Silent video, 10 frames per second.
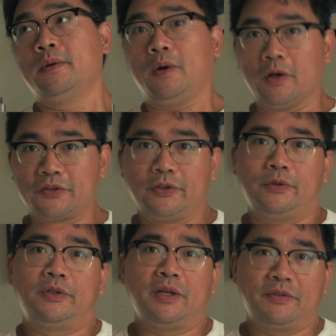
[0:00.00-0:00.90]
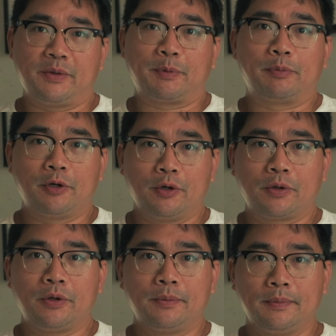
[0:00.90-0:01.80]
also the zipper
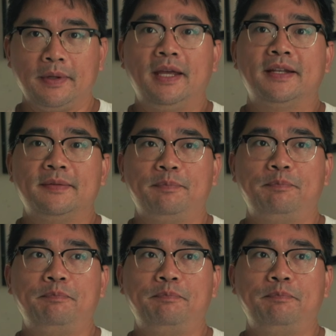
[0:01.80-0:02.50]
broke in